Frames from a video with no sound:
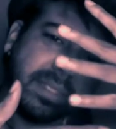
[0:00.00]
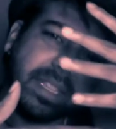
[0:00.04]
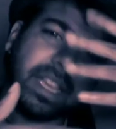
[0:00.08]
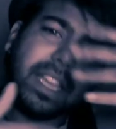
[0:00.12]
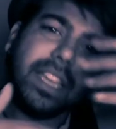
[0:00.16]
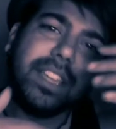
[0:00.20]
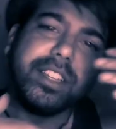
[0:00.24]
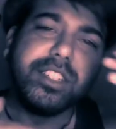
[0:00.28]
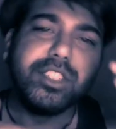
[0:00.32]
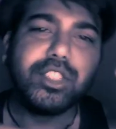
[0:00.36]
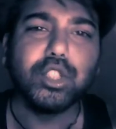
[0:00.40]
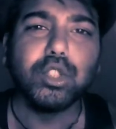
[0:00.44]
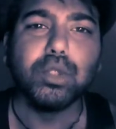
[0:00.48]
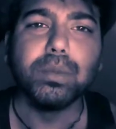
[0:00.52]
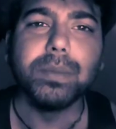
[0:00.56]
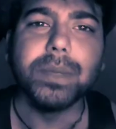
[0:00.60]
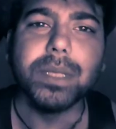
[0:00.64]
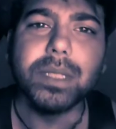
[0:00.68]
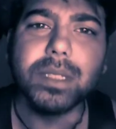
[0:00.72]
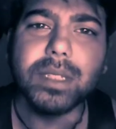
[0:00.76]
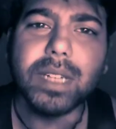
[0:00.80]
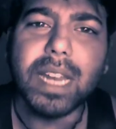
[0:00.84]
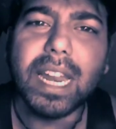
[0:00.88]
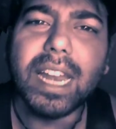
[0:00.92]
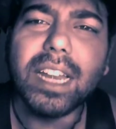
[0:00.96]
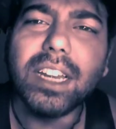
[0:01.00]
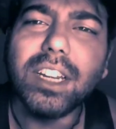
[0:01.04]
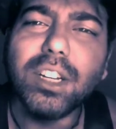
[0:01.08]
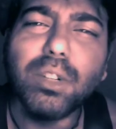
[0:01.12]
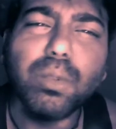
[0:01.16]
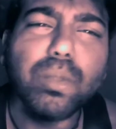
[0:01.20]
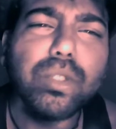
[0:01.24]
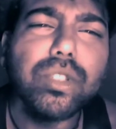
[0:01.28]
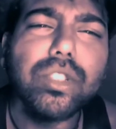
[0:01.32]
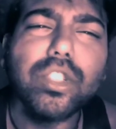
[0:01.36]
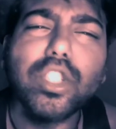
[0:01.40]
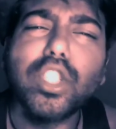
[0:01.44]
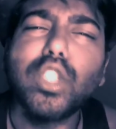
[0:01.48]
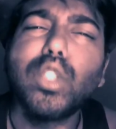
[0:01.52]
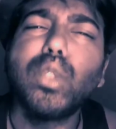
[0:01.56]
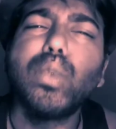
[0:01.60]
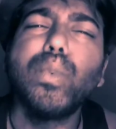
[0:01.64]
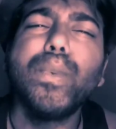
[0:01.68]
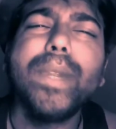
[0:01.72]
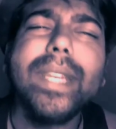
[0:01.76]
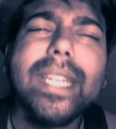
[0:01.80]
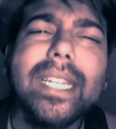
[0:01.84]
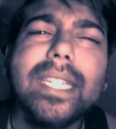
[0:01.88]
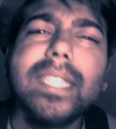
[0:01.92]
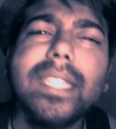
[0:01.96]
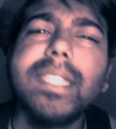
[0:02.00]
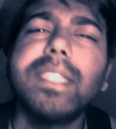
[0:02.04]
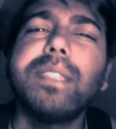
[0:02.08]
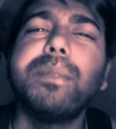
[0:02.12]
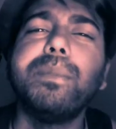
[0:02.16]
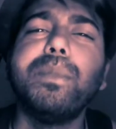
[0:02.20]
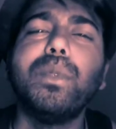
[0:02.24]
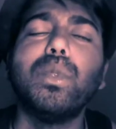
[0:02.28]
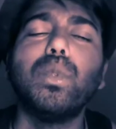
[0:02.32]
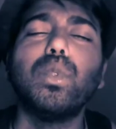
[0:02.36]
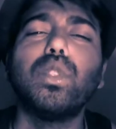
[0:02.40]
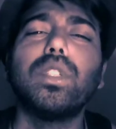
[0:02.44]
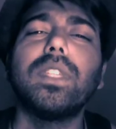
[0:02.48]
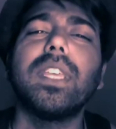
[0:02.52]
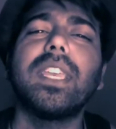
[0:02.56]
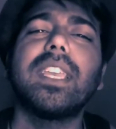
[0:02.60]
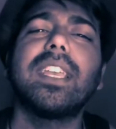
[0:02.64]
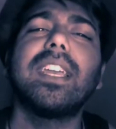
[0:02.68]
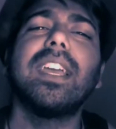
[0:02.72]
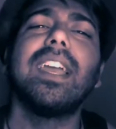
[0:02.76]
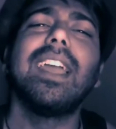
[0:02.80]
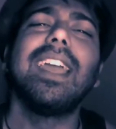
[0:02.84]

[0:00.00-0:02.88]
instrument, and it was the sweetest music